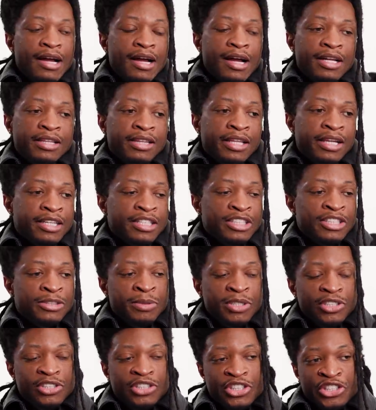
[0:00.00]
I think it's
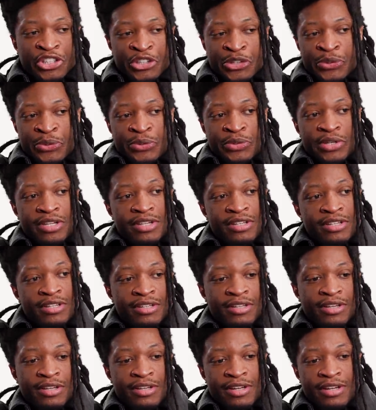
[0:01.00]
been skewed
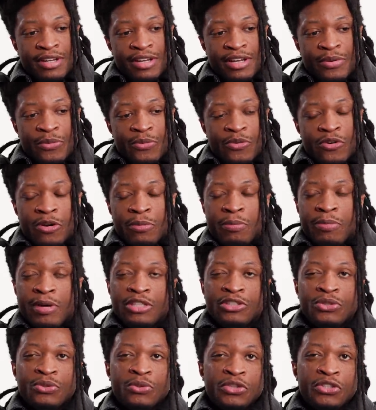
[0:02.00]
and warped by
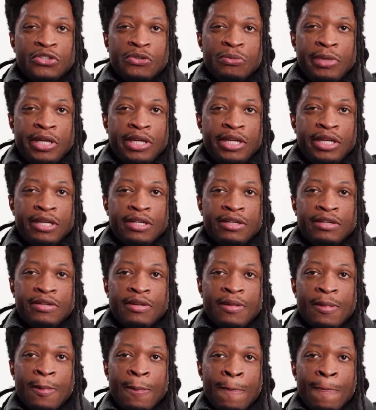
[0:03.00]
social media.
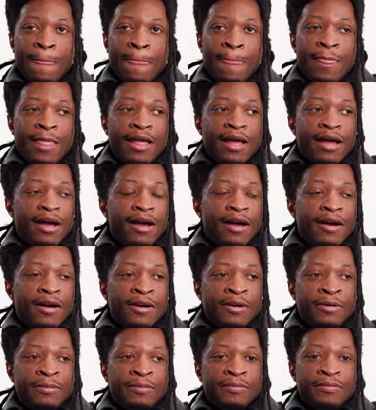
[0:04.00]

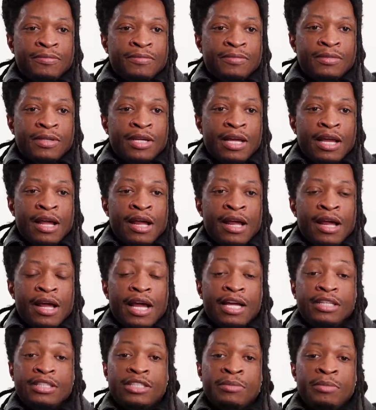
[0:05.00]
And
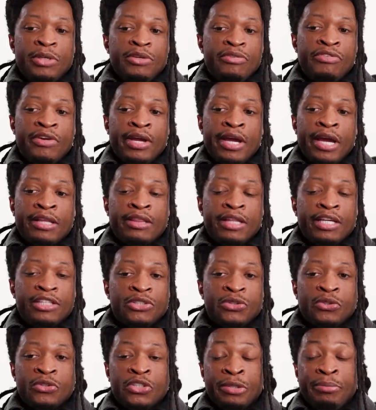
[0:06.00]
to be fair, I think
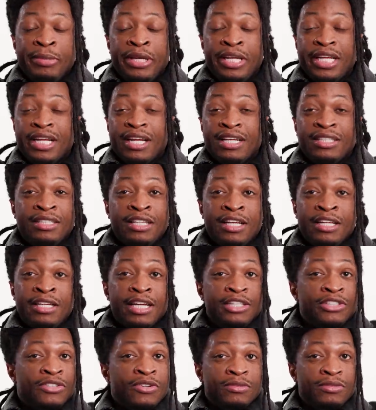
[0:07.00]
social media has done
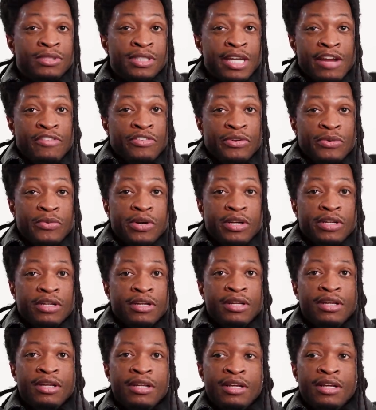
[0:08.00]
that to everyone.